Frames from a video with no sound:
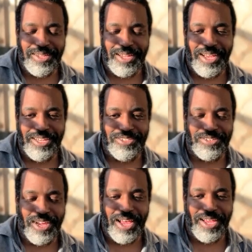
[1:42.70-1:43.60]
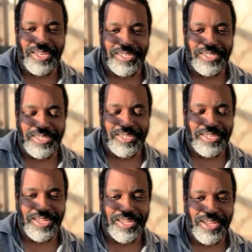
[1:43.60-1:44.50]
I tried
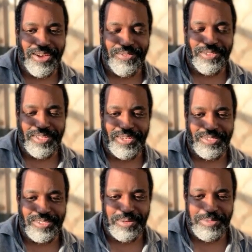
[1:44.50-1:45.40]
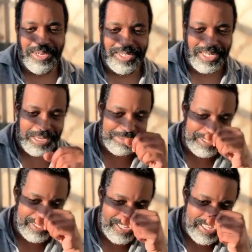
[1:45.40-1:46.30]
over the years so many
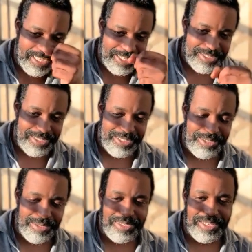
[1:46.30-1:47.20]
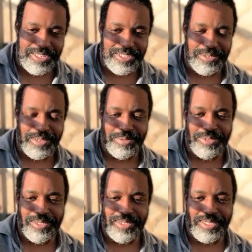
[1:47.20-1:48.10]
times to do essentially what I'm
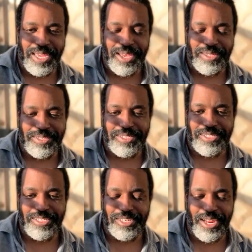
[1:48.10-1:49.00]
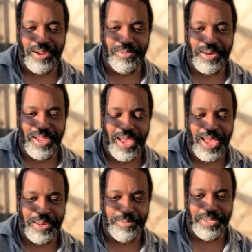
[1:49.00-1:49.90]
doing now is just share what I
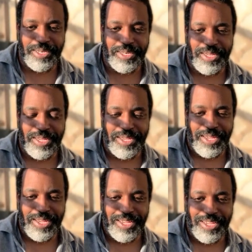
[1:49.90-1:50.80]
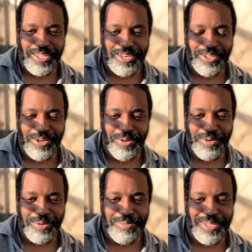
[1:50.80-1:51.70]
had, but you don't
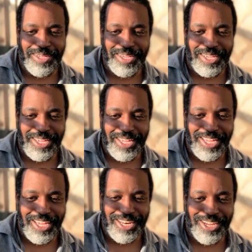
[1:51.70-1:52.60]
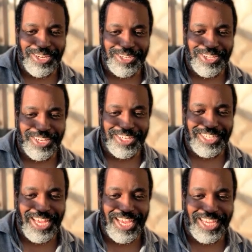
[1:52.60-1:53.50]
want to be an uncooked
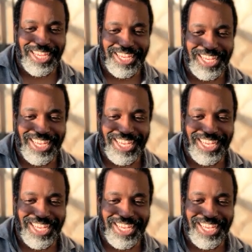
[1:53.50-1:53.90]
egg